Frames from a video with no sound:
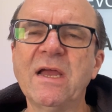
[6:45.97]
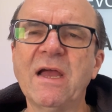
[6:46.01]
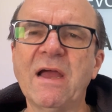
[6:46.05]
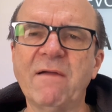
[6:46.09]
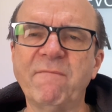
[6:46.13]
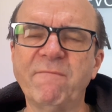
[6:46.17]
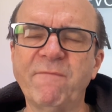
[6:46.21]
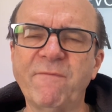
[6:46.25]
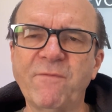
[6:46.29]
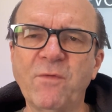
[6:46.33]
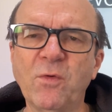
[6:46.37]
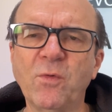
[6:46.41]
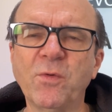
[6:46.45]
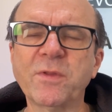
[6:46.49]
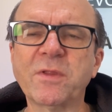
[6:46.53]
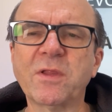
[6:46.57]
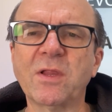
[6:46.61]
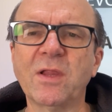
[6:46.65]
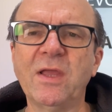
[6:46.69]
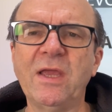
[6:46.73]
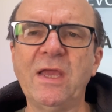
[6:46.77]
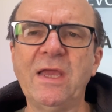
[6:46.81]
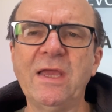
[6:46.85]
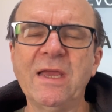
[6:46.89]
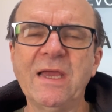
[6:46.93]
And
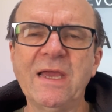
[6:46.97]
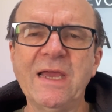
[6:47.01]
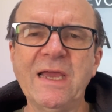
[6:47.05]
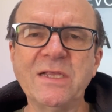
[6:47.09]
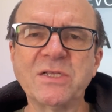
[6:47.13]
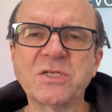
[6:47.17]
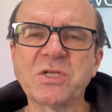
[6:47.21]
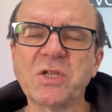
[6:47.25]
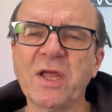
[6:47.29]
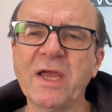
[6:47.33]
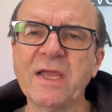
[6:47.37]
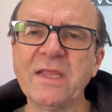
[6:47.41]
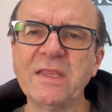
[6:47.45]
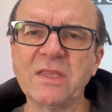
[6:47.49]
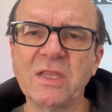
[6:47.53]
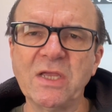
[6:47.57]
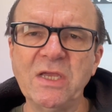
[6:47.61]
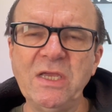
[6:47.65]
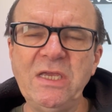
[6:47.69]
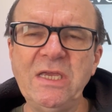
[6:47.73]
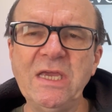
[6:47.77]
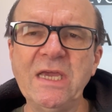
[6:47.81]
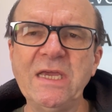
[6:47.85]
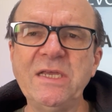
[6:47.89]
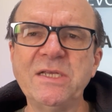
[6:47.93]
fourthly, it's like the
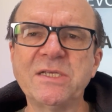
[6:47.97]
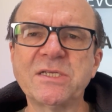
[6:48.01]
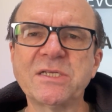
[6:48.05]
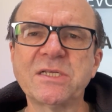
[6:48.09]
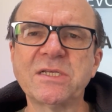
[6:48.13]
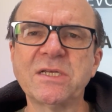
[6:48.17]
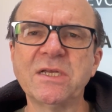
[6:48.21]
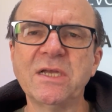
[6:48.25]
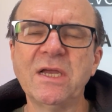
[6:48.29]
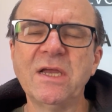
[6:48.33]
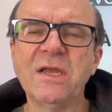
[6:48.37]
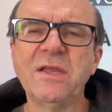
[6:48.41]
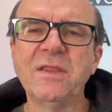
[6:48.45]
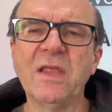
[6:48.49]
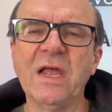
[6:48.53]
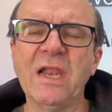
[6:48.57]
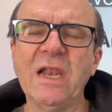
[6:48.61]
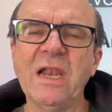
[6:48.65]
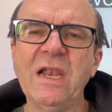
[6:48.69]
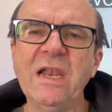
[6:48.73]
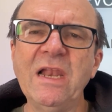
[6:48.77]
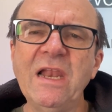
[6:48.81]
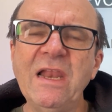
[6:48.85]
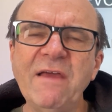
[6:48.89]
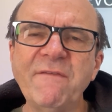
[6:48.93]
yeast
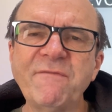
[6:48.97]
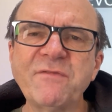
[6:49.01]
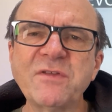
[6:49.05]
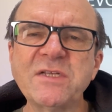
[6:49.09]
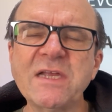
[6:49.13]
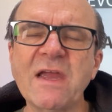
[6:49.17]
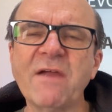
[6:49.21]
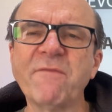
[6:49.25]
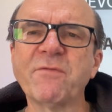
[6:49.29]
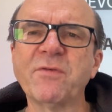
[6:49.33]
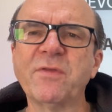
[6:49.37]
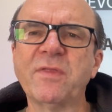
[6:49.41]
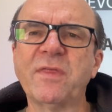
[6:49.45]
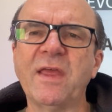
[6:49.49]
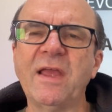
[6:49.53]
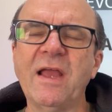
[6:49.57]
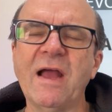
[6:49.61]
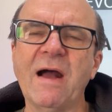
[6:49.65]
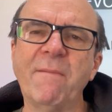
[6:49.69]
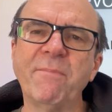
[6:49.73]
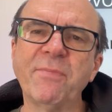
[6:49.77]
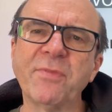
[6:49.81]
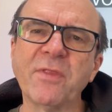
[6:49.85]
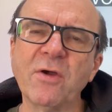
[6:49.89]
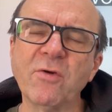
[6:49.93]
that lifts everything up,